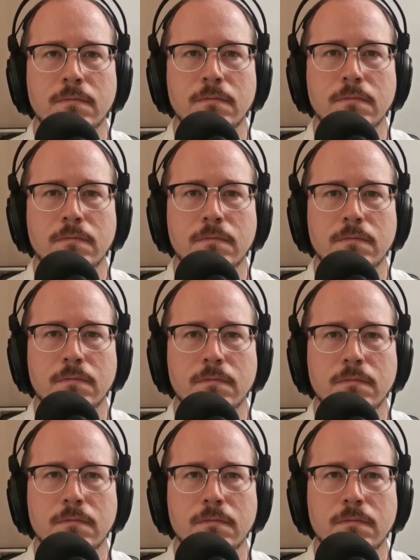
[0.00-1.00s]

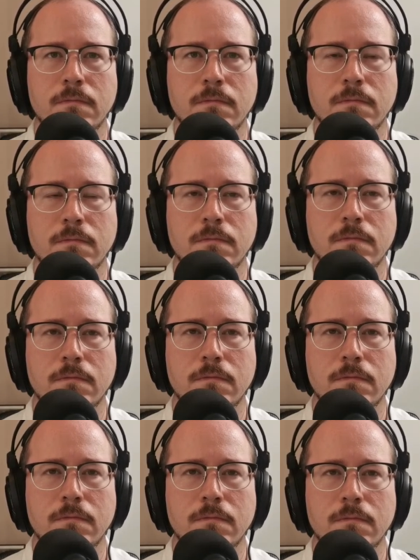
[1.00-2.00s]

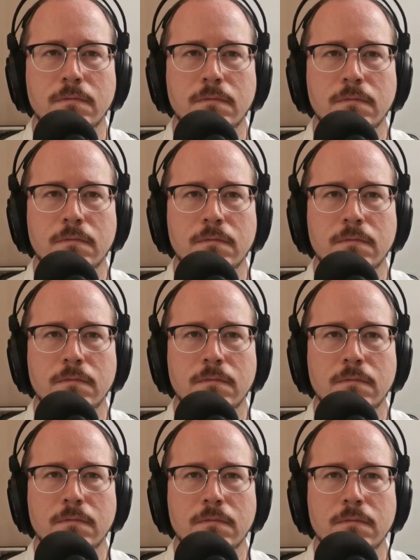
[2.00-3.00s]

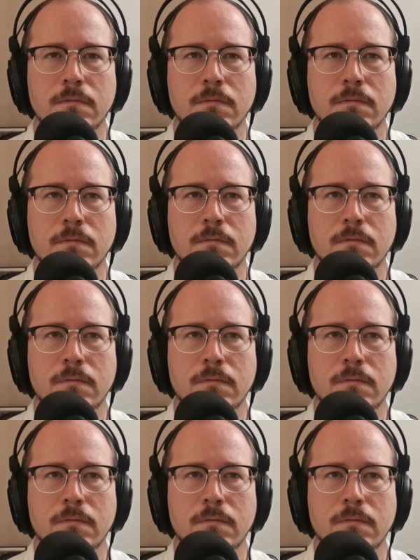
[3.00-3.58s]
The person shown says nothing.